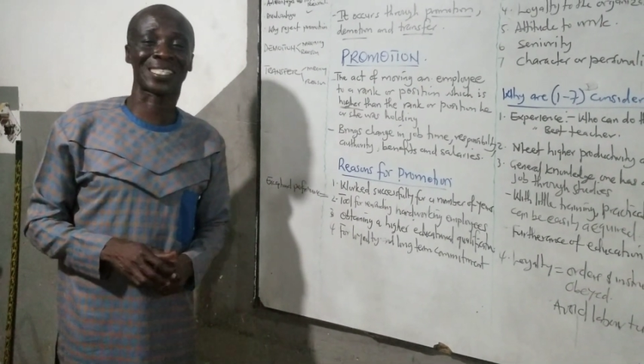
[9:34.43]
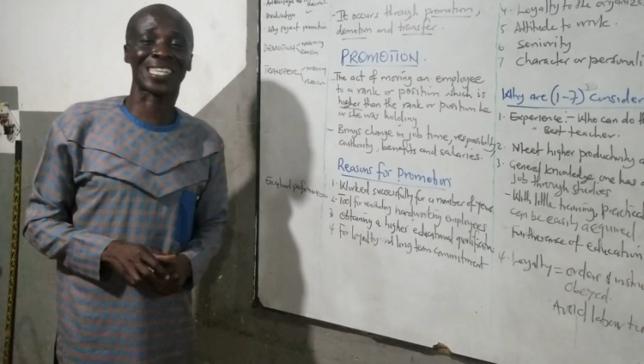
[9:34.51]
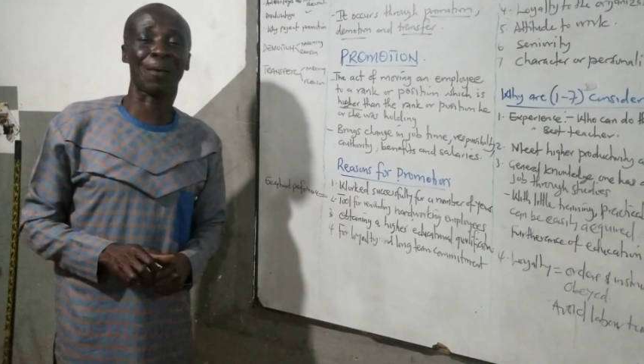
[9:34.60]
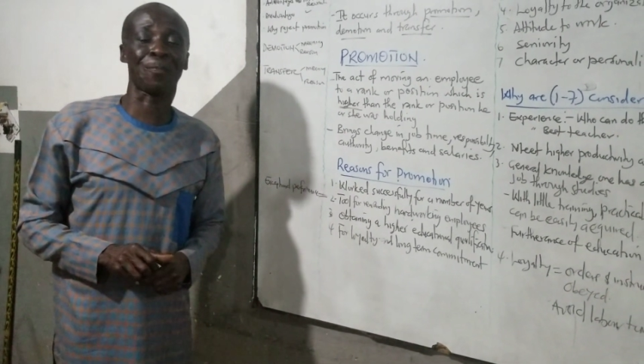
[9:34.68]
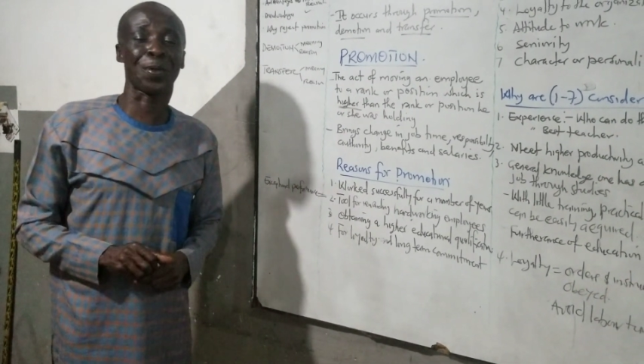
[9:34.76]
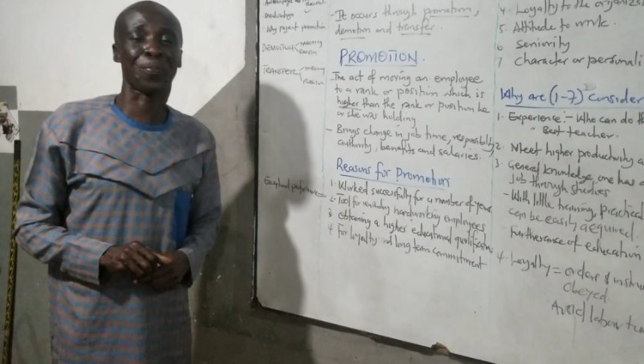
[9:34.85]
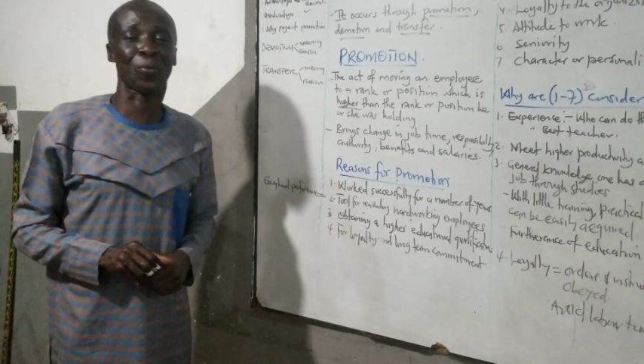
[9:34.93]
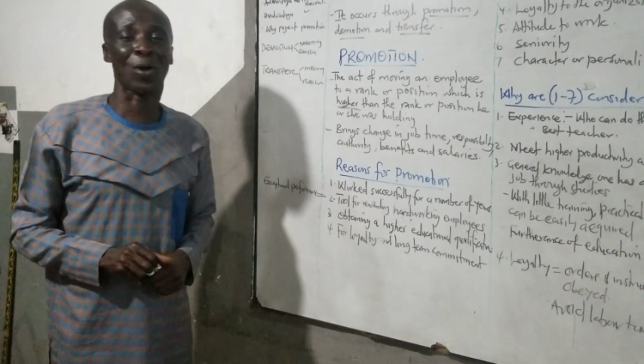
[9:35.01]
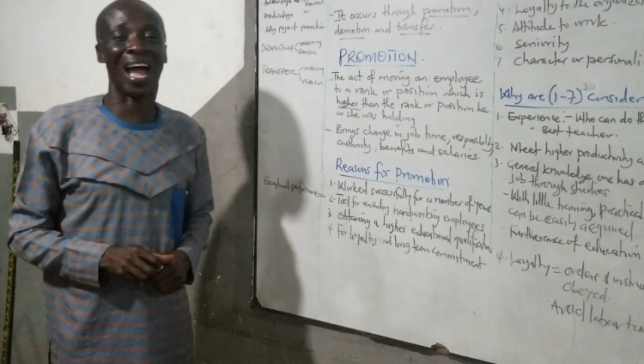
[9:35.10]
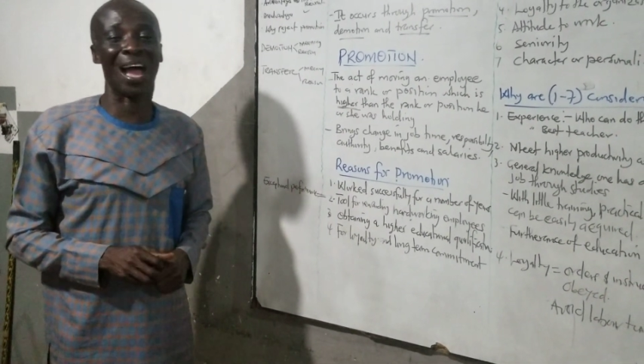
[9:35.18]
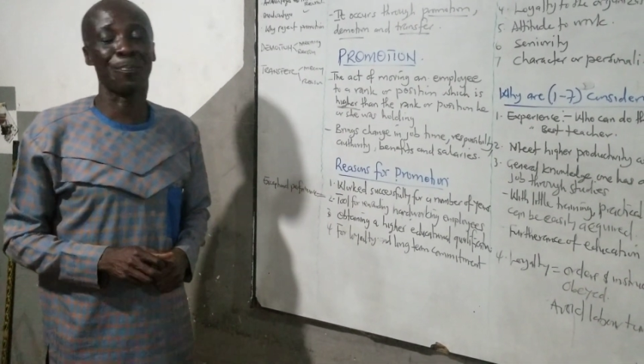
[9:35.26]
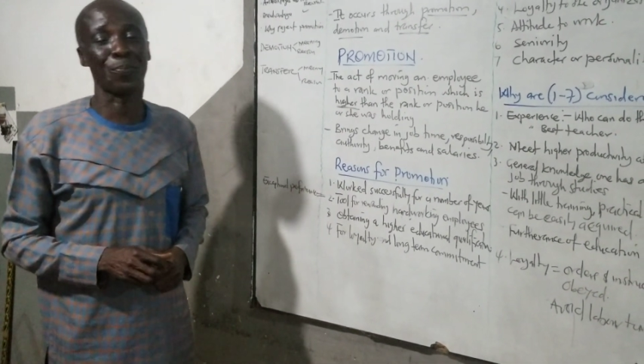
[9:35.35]
Some people
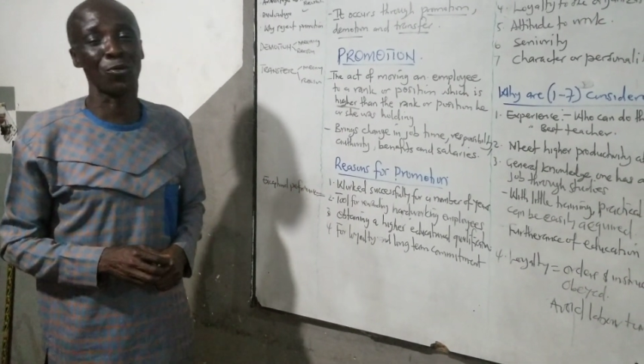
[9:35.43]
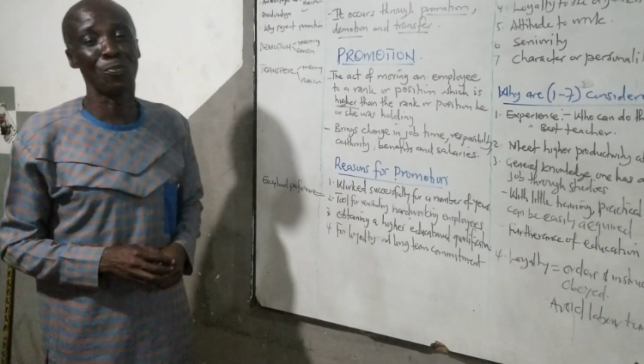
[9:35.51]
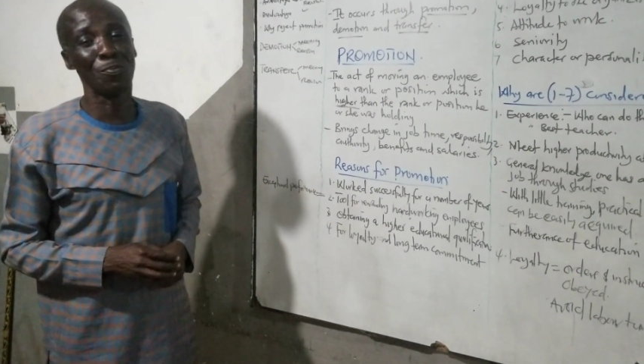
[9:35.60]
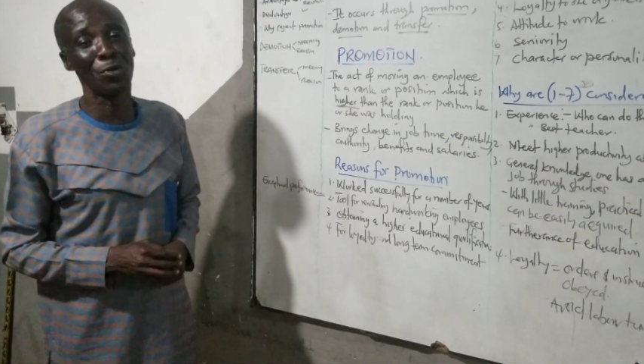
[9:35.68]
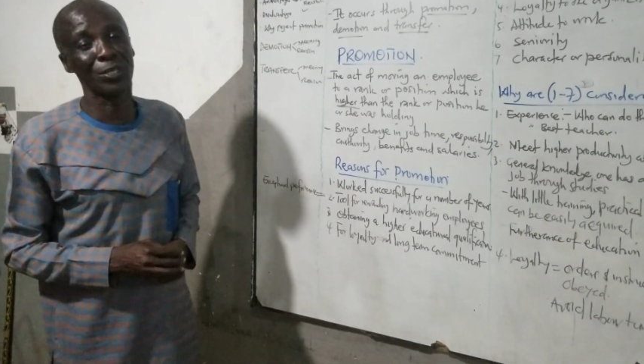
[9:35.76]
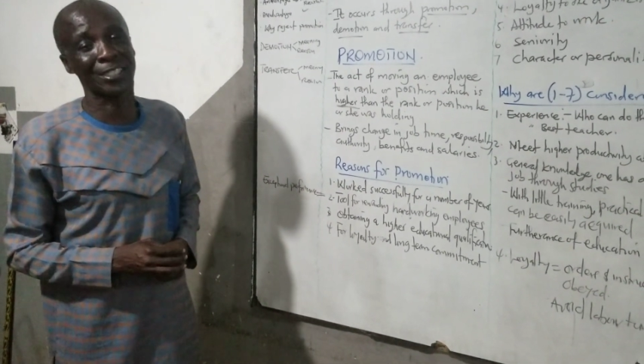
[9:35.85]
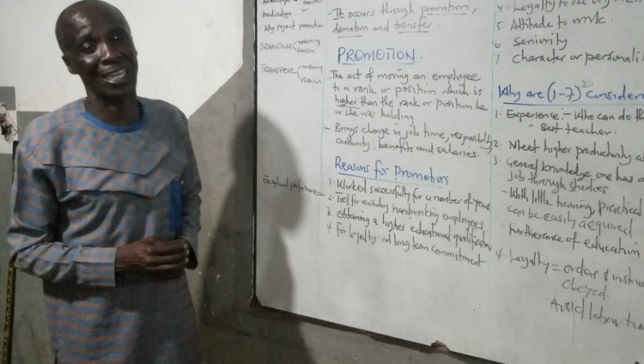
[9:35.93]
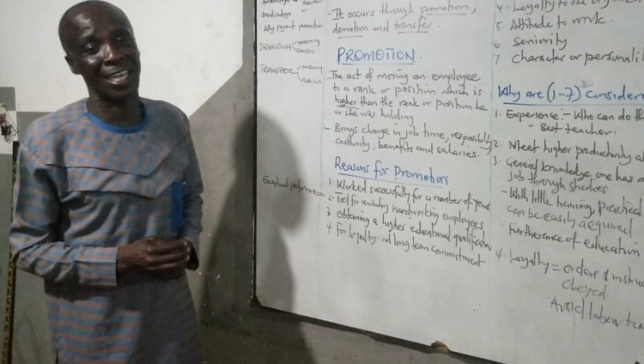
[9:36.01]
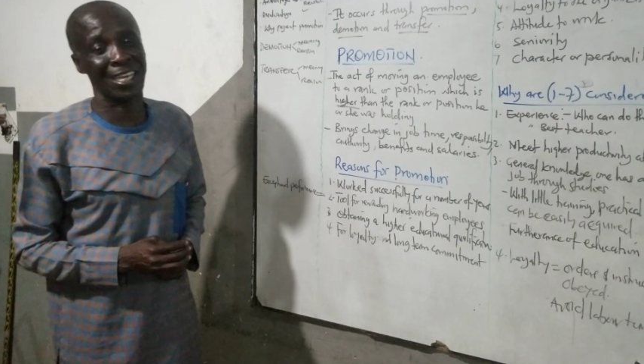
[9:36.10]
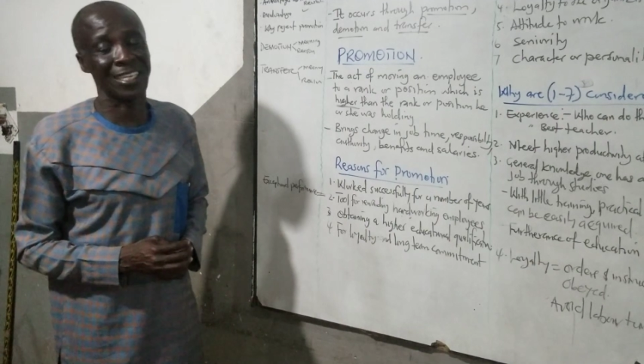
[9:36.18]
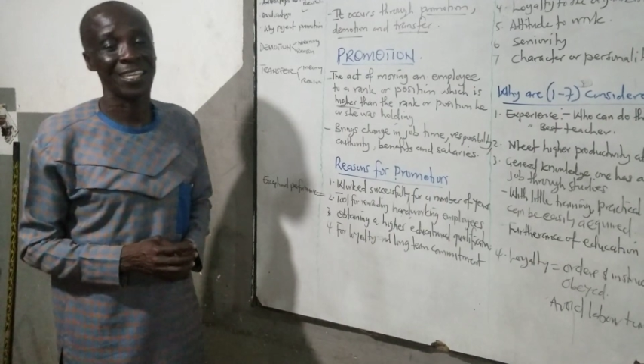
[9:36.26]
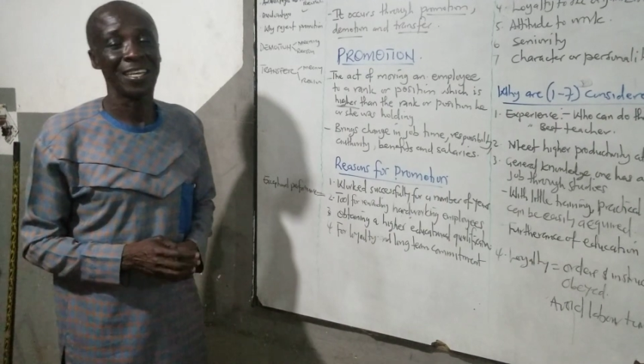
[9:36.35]
are
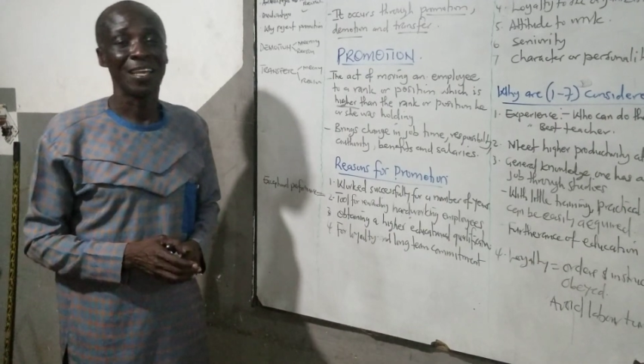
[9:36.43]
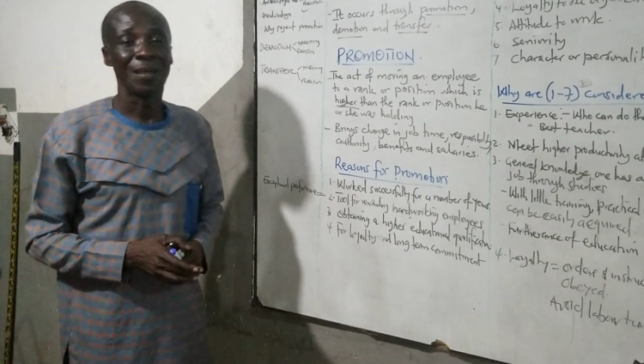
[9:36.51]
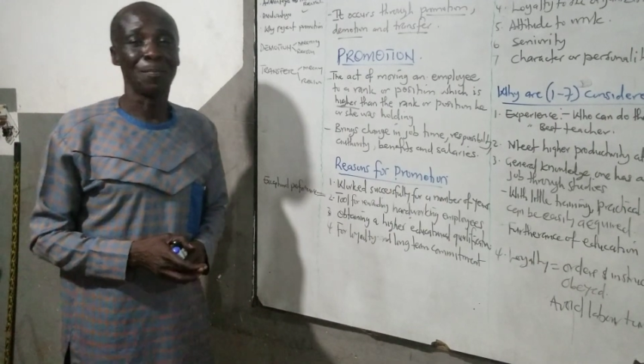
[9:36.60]
promoted